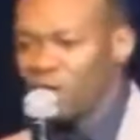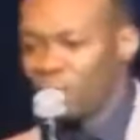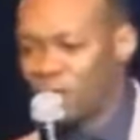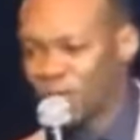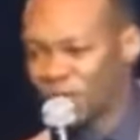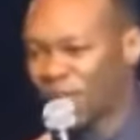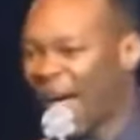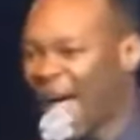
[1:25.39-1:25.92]
I
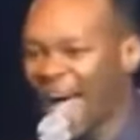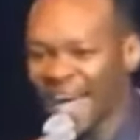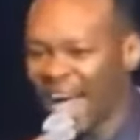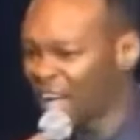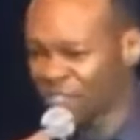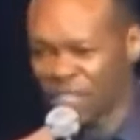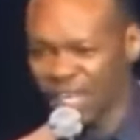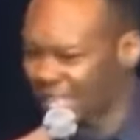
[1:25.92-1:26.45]
Futak
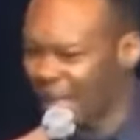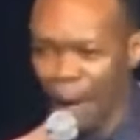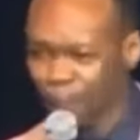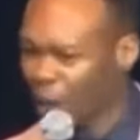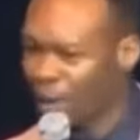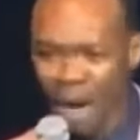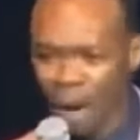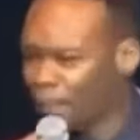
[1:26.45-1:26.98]
akusi
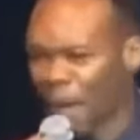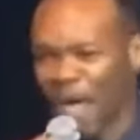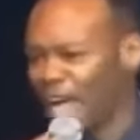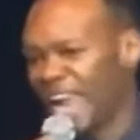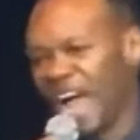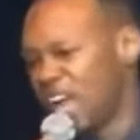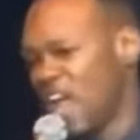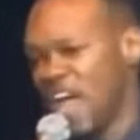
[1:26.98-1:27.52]
club
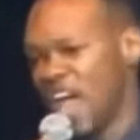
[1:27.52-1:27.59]
yamampela